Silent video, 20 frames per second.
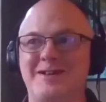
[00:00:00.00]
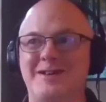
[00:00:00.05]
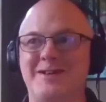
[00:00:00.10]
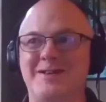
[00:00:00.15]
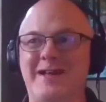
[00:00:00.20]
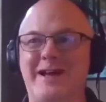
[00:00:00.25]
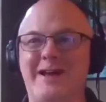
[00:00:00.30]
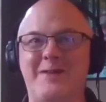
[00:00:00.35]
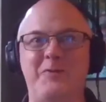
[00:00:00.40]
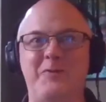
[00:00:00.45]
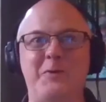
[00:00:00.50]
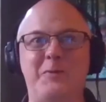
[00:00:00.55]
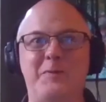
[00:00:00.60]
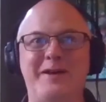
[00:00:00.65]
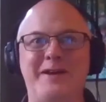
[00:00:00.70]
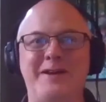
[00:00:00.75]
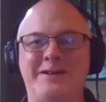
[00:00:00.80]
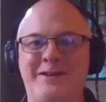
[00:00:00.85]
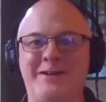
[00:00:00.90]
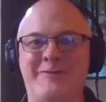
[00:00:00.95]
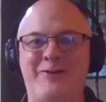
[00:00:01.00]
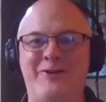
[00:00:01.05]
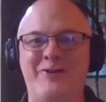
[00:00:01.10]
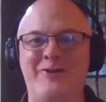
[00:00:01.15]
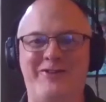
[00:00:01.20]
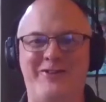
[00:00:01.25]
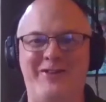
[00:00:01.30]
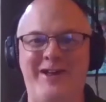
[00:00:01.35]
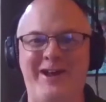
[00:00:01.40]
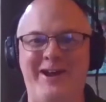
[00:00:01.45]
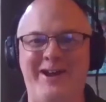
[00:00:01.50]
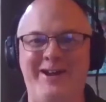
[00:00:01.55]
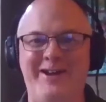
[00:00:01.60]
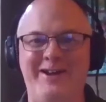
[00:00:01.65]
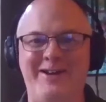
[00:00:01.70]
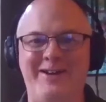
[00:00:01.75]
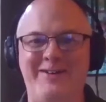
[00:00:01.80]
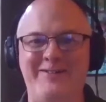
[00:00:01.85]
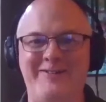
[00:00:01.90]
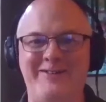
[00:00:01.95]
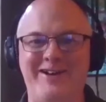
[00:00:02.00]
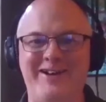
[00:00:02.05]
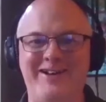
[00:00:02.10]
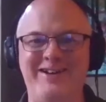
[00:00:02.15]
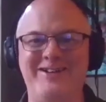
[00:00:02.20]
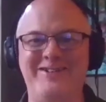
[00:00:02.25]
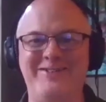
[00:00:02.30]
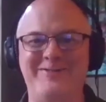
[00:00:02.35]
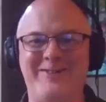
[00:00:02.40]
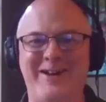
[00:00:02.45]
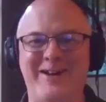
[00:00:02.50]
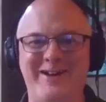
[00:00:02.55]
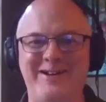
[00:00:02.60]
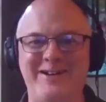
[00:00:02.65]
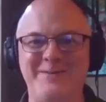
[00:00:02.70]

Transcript: that would be a different thing, right?